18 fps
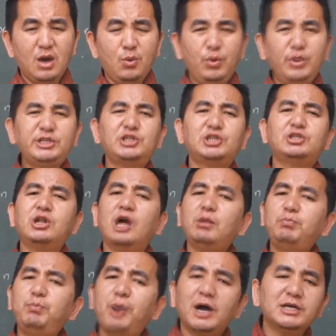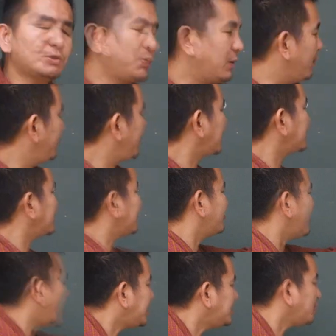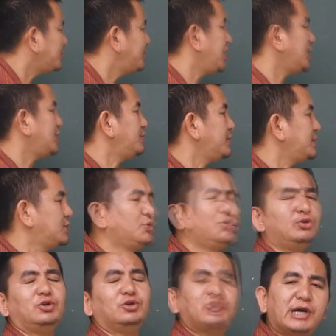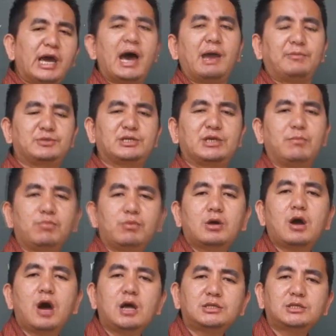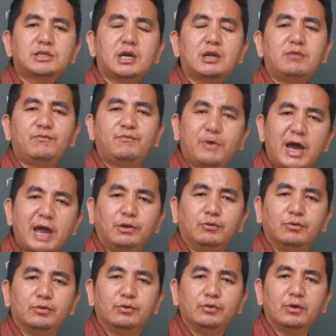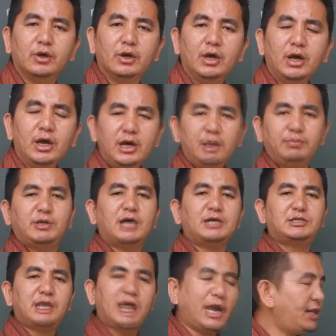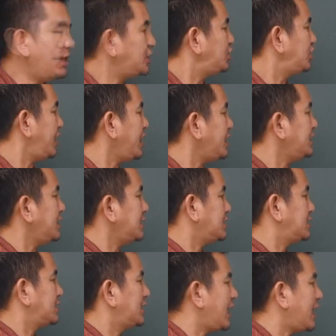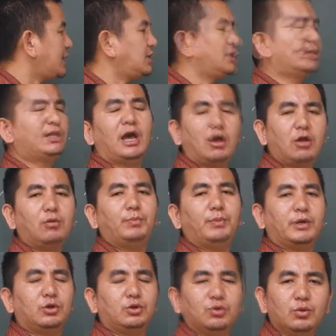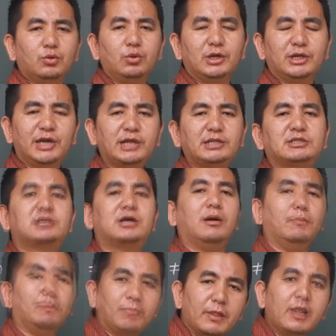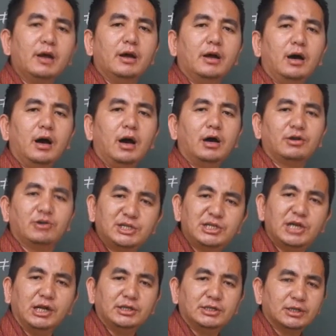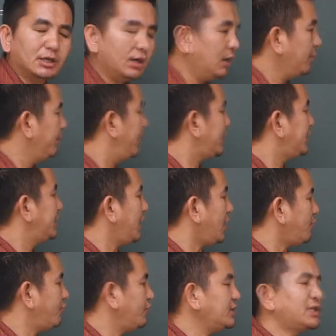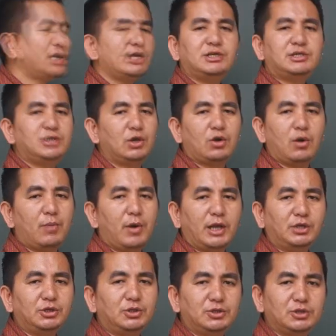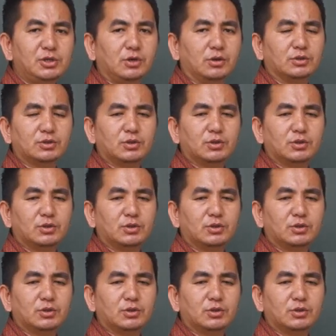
Which is not possible, because rate of change means you need to have some constant value. If there's any changes, then you will get some result. But here result is equivalent to 0.